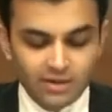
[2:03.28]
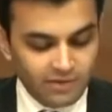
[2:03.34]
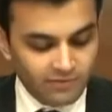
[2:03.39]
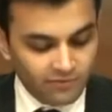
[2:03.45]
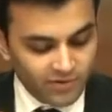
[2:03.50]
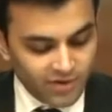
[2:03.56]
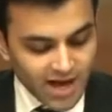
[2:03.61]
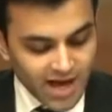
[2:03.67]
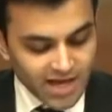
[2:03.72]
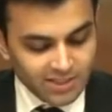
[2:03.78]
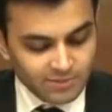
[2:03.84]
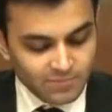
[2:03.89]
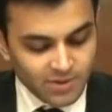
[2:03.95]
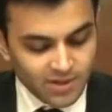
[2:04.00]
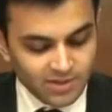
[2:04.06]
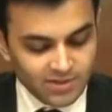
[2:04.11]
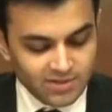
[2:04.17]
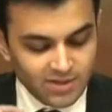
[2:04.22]
their different
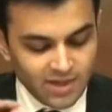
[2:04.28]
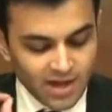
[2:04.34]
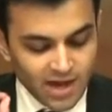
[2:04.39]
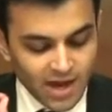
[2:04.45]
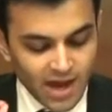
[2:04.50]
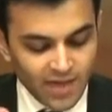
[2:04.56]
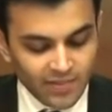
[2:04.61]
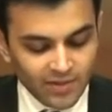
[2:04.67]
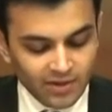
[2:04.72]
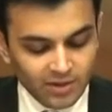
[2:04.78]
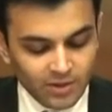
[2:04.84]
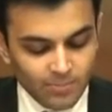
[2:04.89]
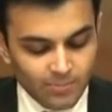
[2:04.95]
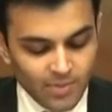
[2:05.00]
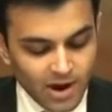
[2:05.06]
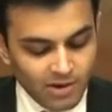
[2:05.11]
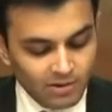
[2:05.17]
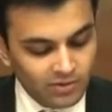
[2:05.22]
aspects, and then
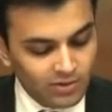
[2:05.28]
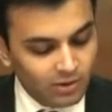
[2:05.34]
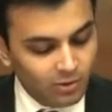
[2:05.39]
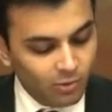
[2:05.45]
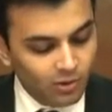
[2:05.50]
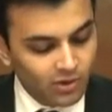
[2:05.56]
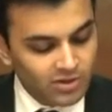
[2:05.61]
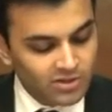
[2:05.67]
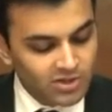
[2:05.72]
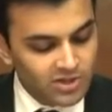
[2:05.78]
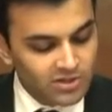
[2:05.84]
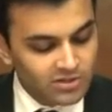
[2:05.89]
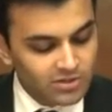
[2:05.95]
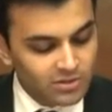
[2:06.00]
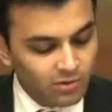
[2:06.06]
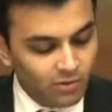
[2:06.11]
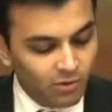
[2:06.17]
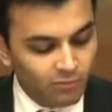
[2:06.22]
comparing the
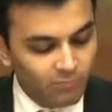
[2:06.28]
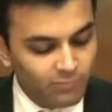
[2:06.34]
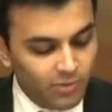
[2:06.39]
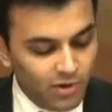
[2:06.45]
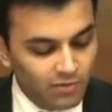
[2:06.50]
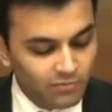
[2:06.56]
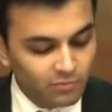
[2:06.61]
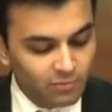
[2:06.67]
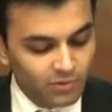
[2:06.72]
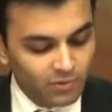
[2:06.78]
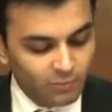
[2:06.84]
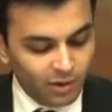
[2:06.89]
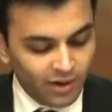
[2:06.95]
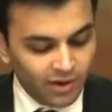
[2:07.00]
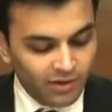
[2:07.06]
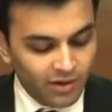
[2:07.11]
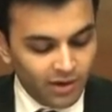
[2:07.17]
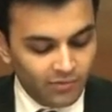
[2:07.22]
qualities of both with
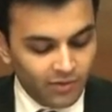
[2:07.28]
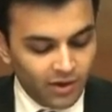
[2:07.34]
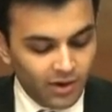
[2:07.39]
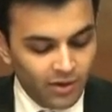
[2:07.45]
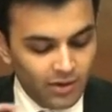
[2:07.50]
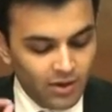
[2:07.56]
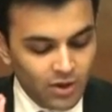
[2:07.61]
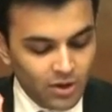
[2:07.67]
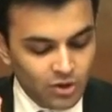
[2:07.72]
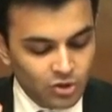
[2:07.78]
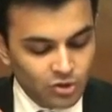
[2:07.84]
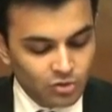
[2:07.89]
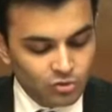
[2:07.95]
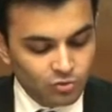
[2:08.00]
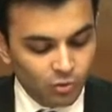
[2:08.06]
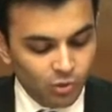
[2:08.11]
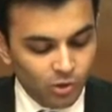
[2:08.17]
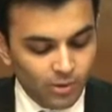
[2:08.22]
one another to
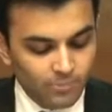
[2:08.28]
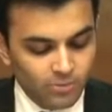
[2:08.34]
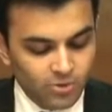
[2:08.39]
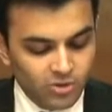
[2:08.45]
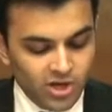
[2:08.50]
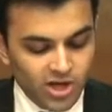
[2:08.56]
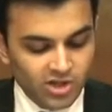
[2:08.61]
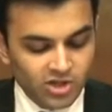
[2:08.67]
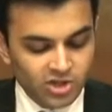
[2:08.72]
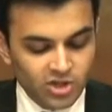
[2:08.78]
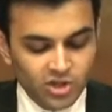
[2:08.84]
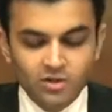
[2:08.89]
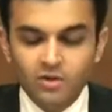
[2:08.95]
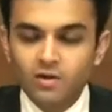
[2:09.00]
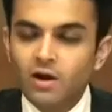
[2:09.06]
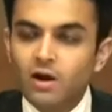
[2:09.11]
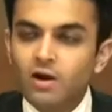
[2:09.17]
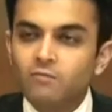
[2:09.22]
draw a
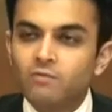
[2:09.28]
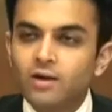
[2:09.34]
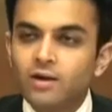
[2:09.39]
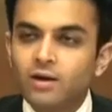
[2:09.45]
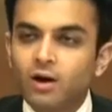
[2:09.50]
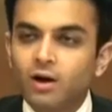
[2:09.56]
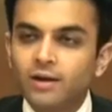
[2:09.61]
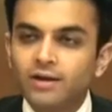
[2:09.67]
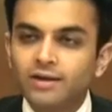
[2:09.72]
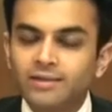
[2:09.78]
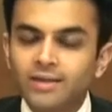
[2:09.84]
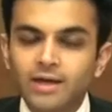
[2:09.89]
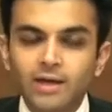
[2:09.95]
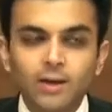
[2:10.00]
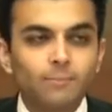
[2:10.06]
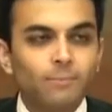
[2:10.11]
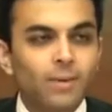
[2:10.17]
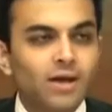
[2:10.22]
prediction regarding
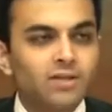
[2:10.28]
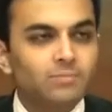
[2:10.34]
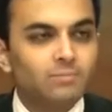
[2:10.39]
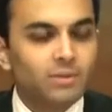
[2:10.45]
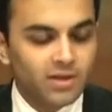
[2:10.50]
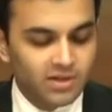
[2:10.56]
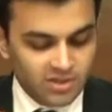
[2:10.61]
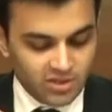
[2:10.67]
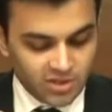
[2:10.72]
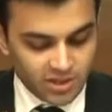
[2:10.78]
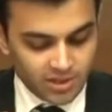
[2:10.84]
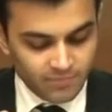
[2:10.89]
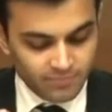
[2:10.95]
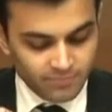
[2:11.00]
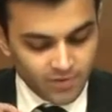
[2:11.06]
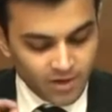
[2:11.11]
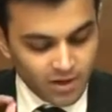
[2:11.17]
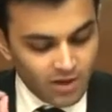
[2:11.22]
their compatibility.
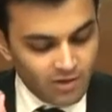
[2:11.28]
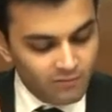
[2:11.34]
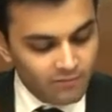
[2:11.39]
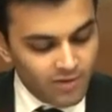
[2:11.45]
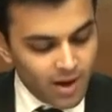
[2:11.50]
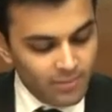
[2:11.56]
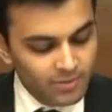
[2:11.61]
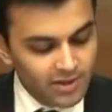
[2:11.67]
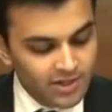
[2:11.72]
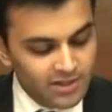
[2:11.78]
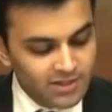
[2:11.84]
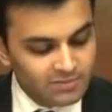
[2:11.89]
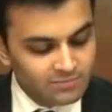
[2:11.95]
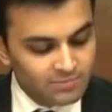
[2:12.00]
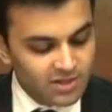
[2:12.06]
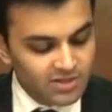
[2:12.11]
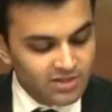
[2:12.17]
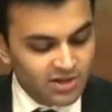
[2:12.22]

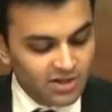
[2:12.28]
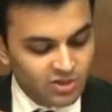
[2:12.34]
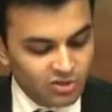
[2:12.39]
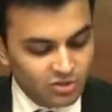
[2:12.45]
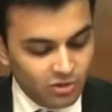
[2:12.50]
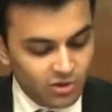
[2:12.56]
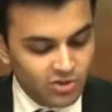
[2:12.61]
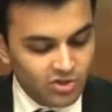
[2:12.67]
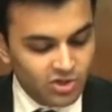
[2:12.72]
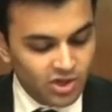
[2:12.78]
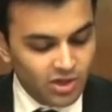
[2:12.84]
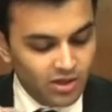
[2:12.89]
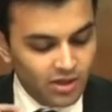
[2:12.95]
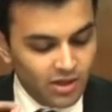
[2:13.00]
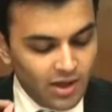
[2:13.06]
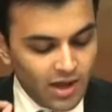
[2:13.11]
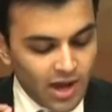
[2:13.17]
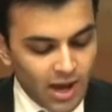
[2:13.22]
Families meet an
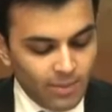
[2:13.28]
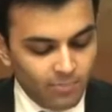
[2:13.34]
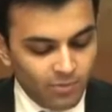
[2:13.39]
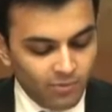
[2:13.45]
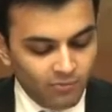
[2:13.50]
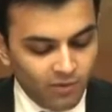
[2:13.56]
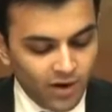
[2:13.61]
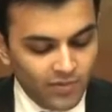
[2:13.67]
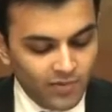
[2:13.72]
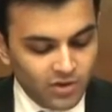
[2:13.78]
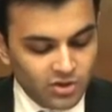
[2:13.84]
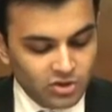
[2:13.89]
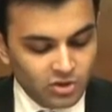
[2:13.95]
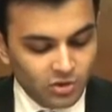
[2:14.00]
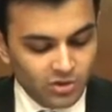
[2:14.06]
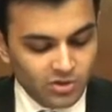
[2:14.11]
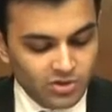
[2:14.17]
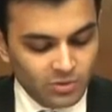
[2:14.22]
astrologer and provide the
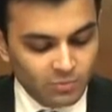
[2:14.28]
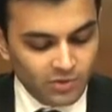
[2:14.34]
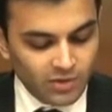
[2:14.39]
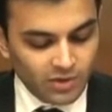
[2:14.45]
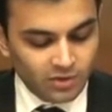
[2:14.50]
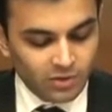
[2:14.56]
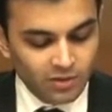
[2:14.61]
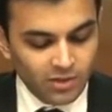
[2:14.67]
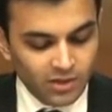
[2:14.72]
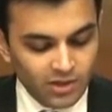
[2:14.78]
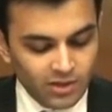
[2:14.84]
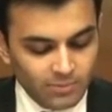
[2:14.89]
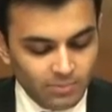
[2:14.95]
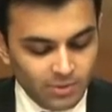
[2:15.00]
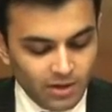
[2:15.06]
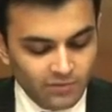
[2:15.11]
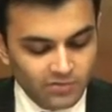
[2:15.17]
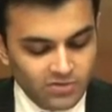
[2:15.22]
astrologer with the kundli,
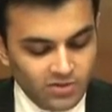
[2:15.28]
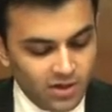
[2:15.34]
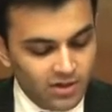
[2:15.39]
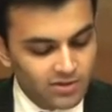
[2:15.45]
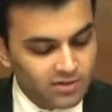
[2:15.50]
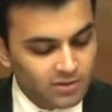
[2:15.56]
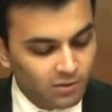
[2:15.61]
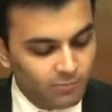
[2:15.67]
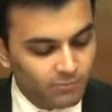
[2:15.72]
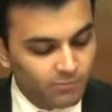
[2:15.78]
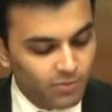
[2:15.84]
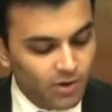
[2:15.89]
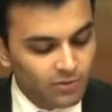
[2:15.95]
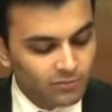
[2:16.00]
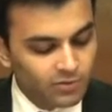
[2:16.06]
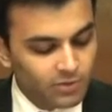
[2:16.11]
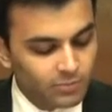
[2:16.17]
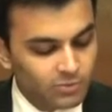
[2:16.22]
the birth signs of
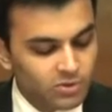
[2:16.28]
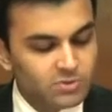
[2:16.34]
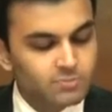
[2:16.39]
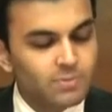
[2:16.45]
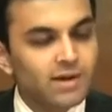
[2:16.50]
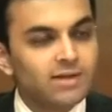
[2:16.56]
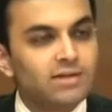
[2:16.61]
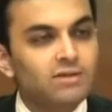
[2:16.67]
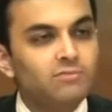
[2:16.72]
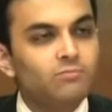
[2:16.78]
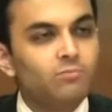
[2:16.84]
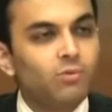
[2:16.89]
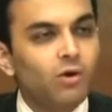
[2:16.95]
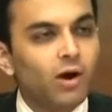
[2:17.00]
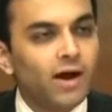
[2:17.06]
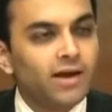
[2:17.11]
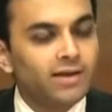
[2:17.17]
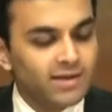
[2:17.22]
both the prospective
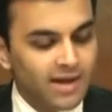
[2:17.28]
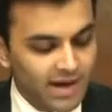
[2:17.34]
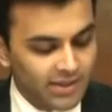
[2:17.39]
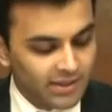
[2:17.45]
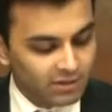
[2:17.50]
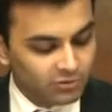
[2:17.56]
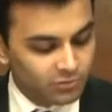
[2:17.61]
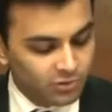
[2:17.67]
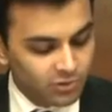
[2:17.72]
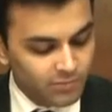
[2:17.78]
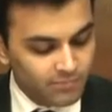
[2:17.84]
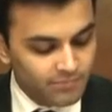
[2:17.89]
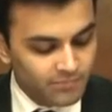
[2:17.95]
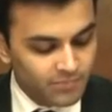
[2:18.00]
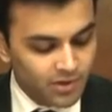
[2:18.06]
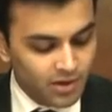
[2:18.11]
bride and the groom.